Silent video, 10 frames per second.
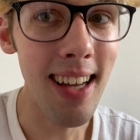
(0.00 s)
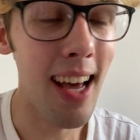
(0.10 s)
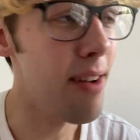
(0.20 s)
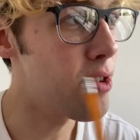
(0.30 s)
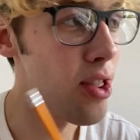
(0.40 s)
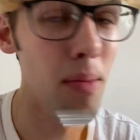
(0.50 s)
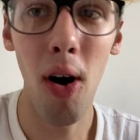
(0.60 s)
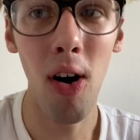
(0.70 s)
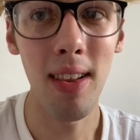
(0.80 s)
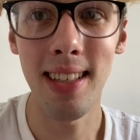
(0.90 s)
And I've done them
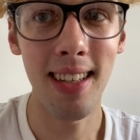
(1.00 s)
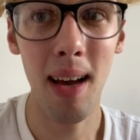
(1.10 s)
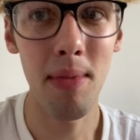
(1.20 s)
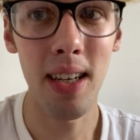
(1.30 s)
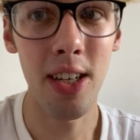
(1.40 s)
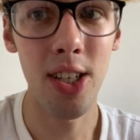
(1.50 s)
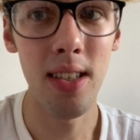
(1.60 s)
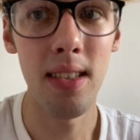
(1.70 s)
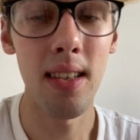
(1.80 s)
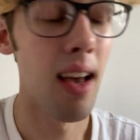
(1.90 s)
all in time
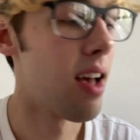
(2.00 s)
conditions.